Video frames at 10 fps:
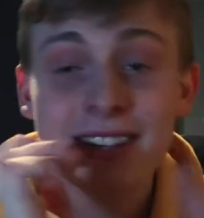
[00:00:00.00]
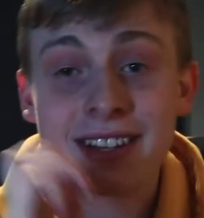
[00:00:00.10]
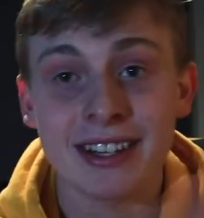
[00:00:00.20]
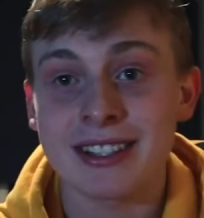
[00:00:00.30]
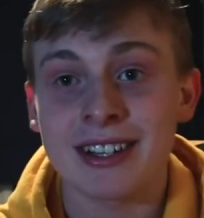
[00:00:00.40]
just
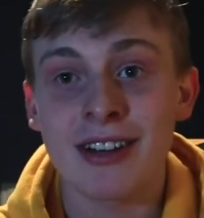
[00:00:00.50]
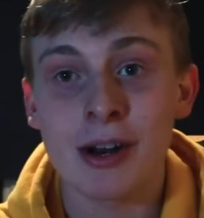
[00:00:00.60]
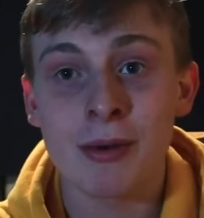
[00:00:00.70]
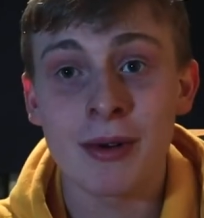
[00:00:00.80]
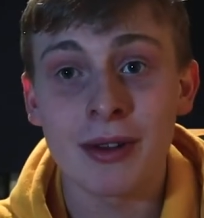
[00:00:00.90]
think it's
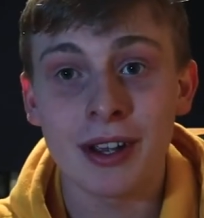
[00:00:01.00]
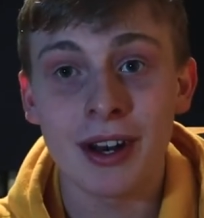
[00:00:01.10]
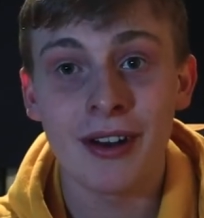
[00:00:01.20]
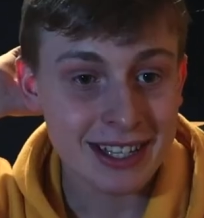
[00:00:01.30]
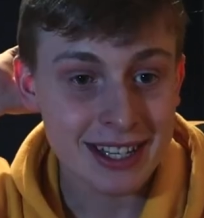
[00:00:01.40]
incredible, you
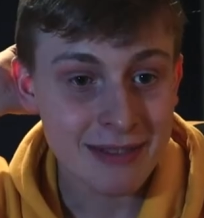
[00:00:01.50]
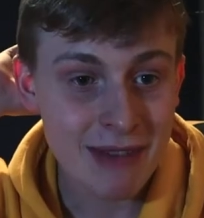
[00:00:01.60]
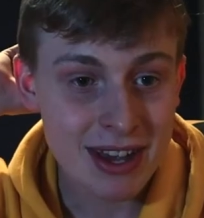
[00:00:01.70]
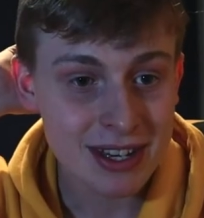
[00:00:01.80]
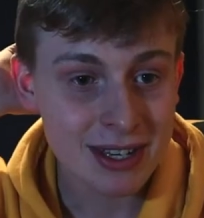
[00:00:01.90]
know, just the
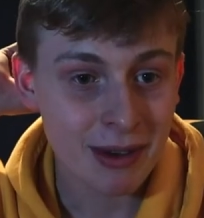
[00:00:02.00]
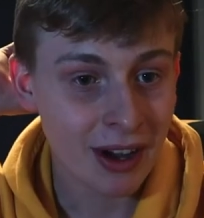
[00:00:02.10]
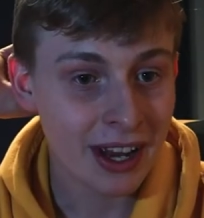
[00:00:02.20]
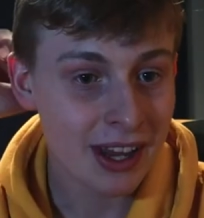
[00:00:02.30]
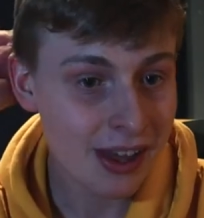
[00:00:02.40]
messages
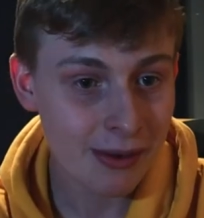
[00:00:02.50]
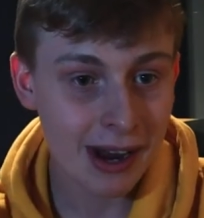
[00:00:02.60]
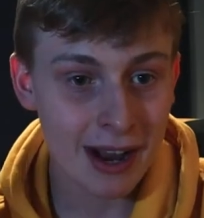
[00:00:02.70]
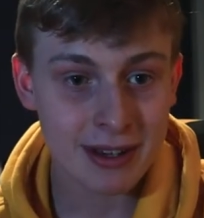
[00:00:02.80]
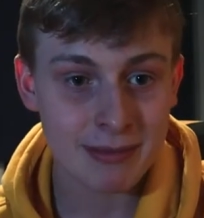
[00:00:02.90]
behind it, the
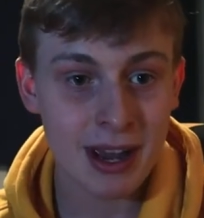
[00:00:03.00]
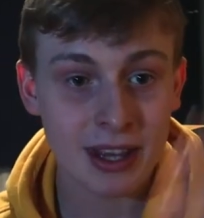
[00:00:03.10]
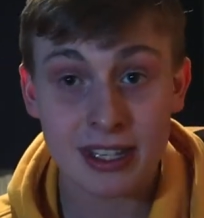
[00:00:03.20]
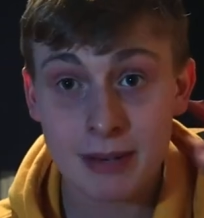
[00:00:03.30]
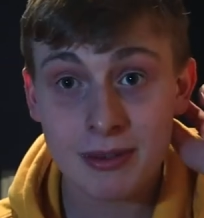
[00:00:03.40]
way how it's
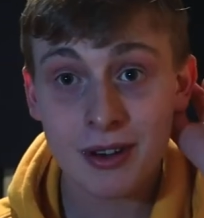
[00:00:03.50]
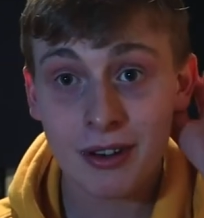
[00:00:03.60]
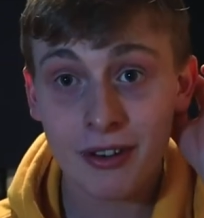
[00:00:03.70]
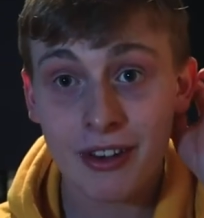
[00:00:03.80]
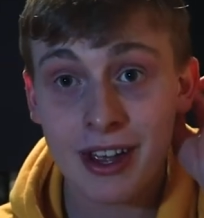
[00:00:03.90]
made, the
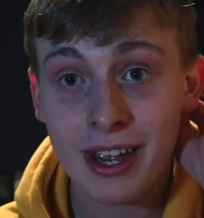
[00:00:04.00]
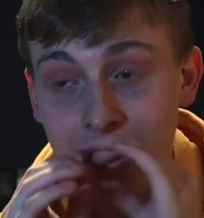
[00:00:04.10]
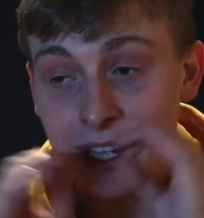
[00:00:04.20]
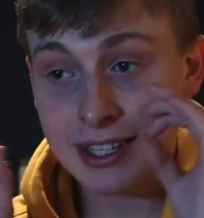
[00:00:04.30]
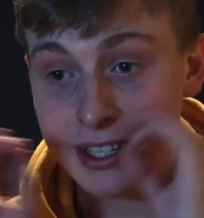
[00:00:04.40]
cinematography
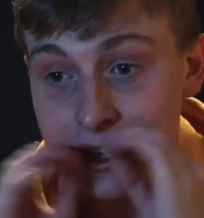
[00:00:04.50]
is